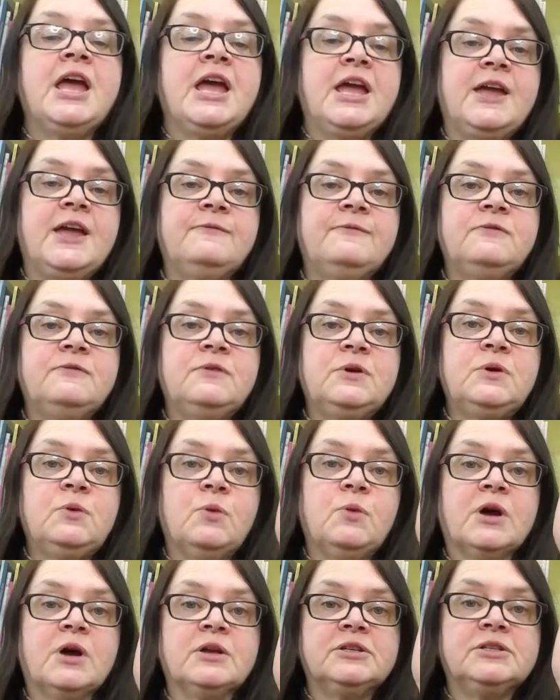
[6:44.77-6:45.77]
If you
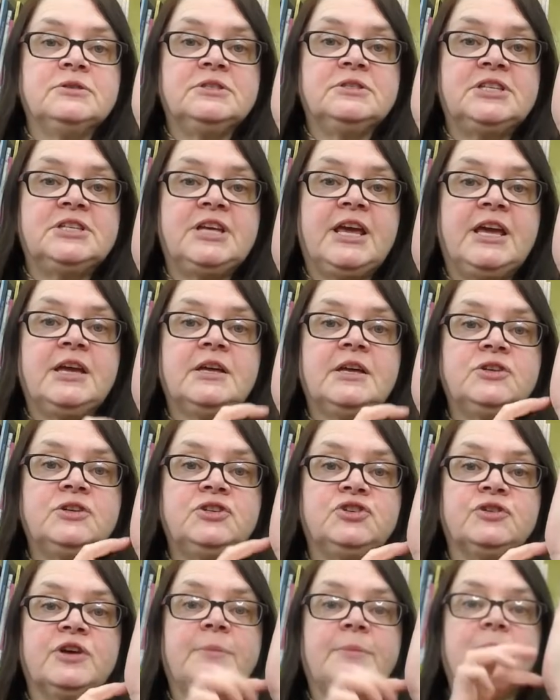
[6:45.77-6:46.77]
want to take a
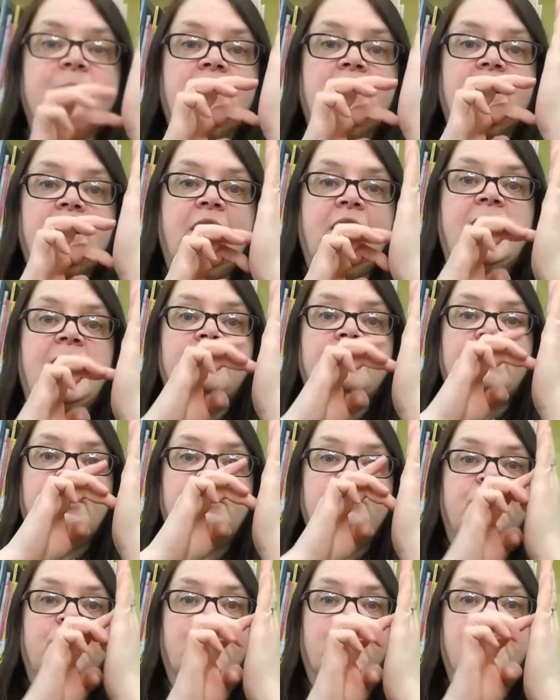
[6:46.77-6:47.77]
trip, climb
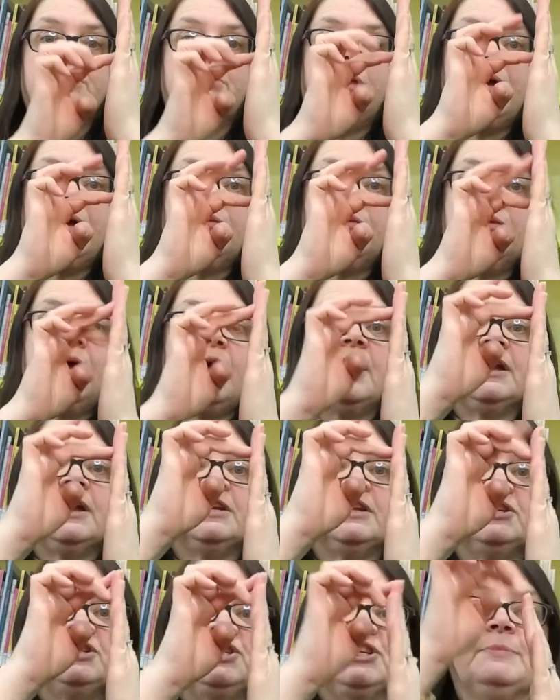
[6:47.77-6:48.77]
aboard my
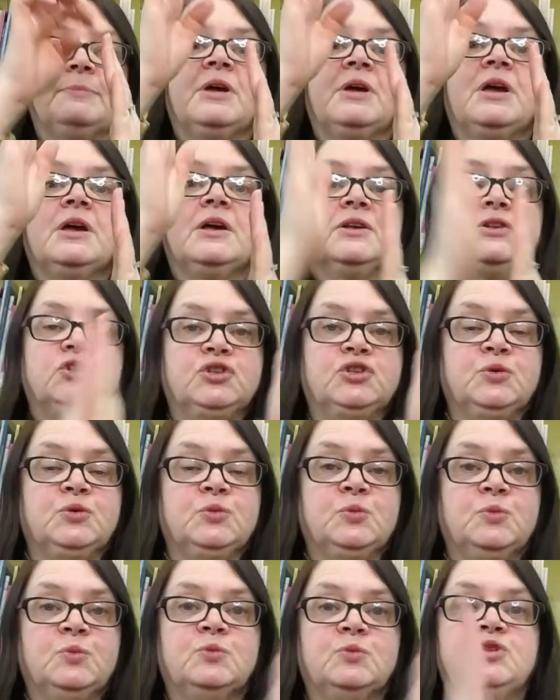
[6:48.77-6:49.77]
rocket ship.
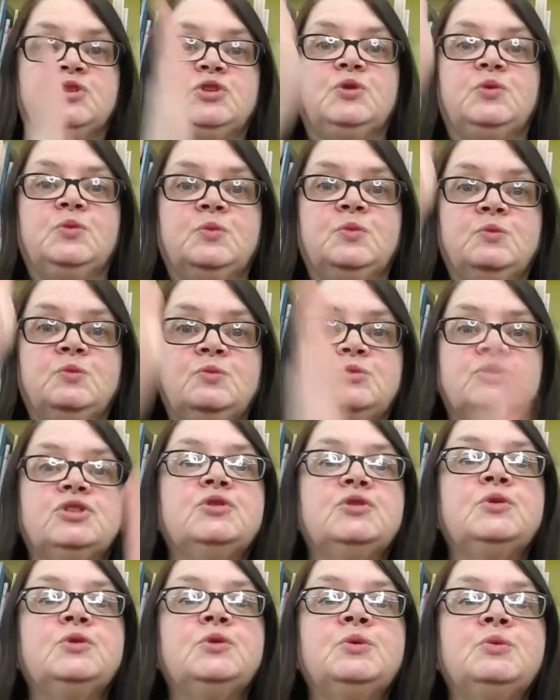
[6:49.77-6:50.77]
Zoom, zoom,
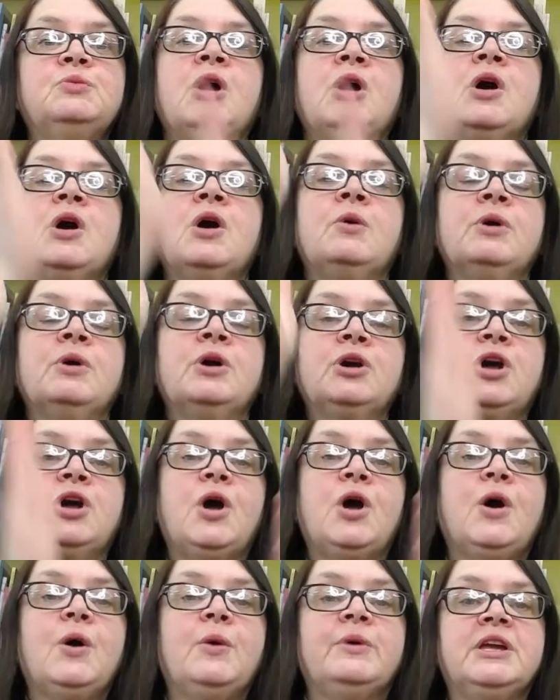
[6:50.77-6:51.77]
zoom, we're
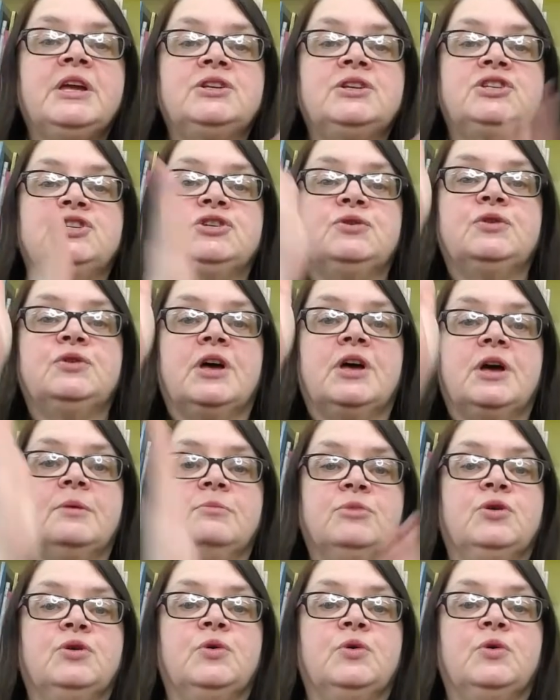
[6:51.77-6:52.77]
going to the
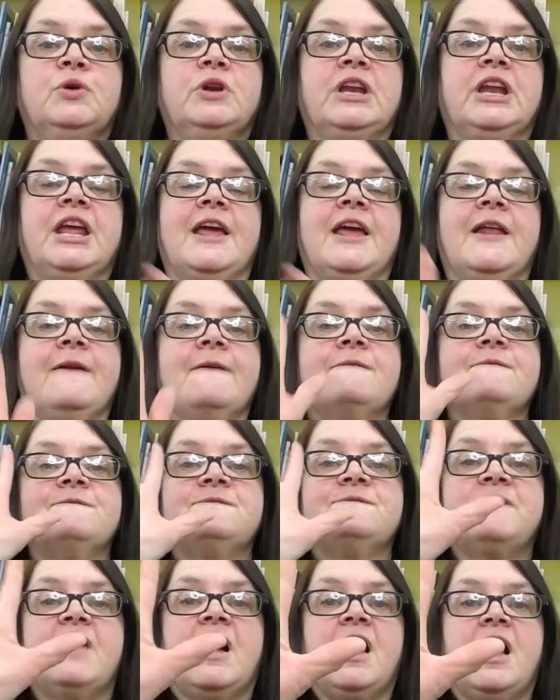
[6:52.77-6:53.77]
moon in
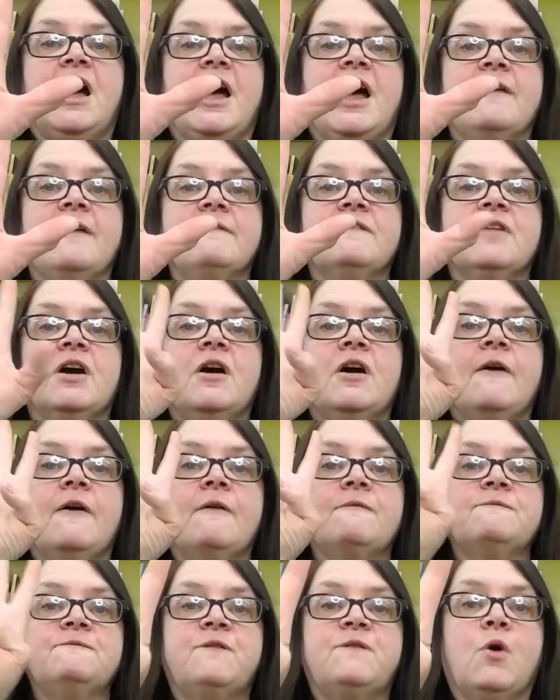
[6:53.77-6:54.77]
five,
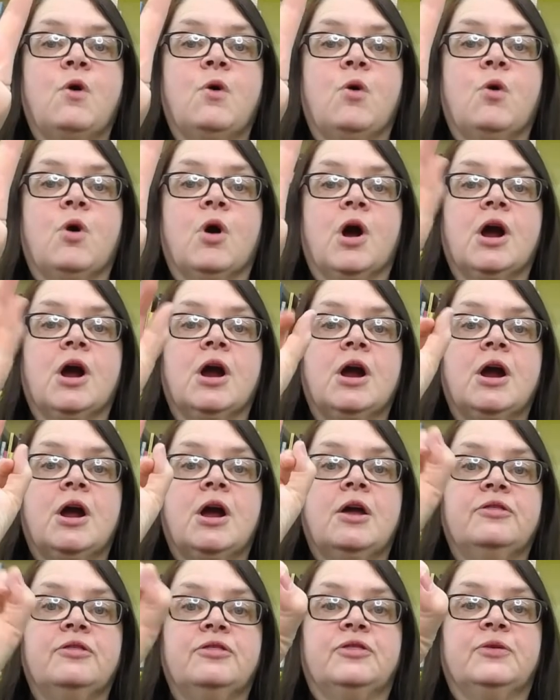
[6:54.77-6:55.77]
four,
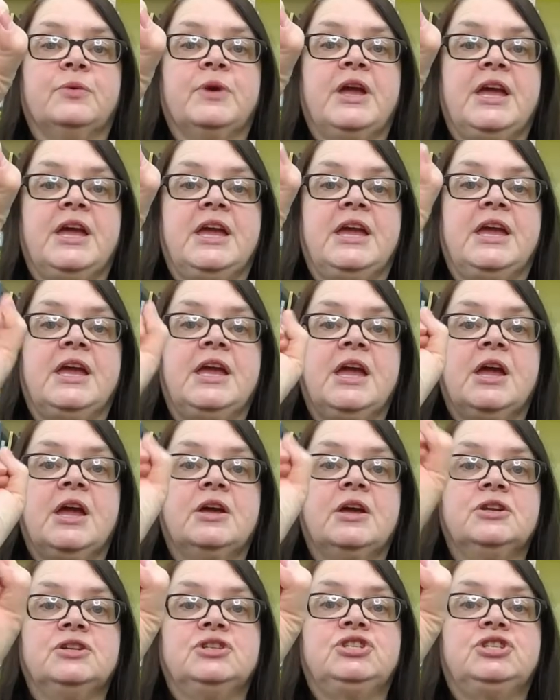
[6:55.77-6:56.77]
three,
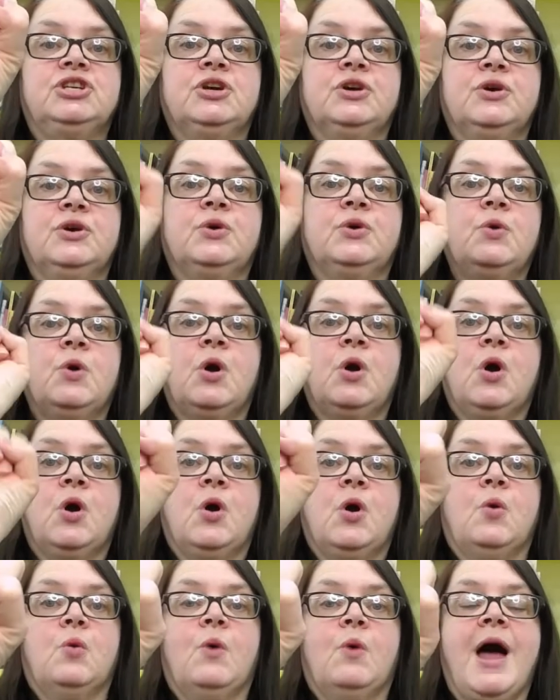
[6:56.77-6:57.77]
two,
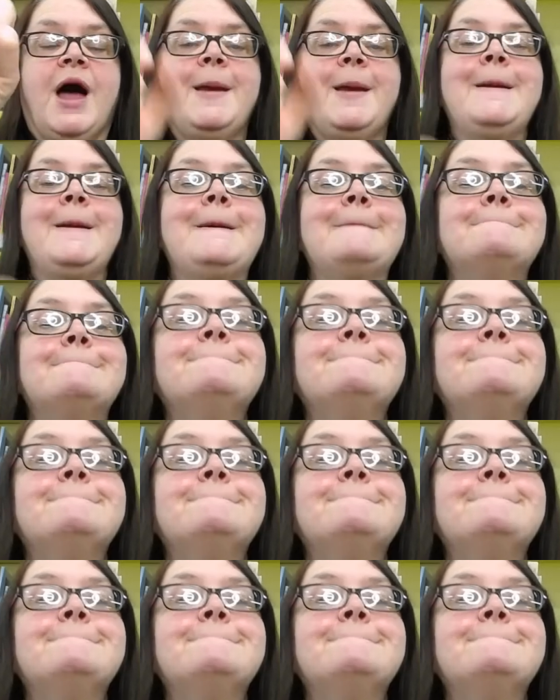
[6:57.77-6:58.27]
one,